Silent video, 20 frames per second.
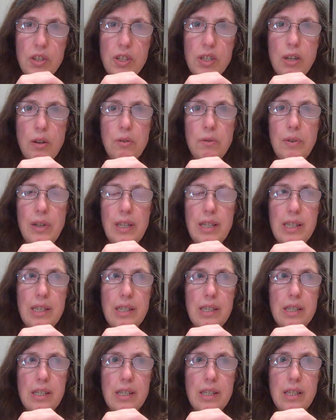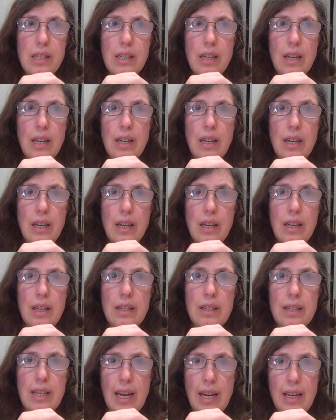So it's
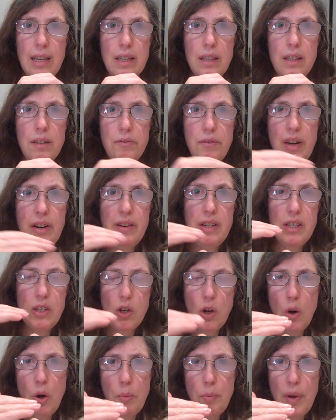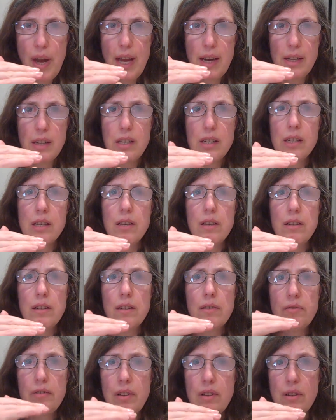taken the very top end
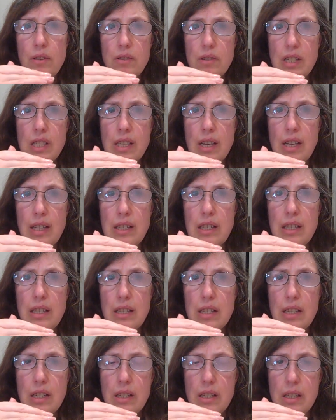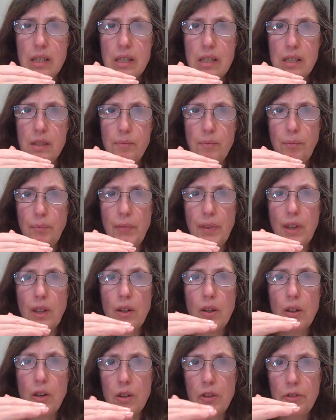of the longsightedness
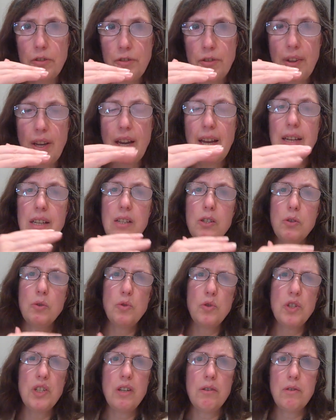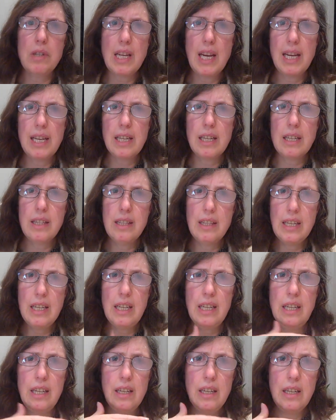off, and it's also taken
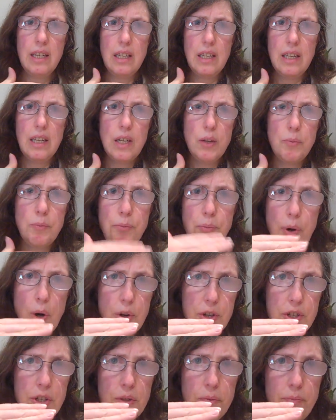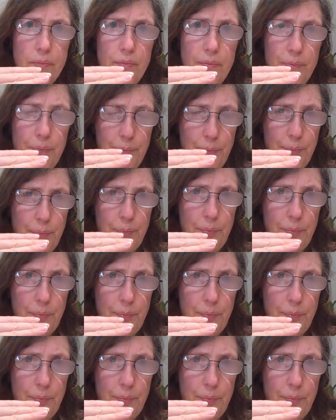the bottom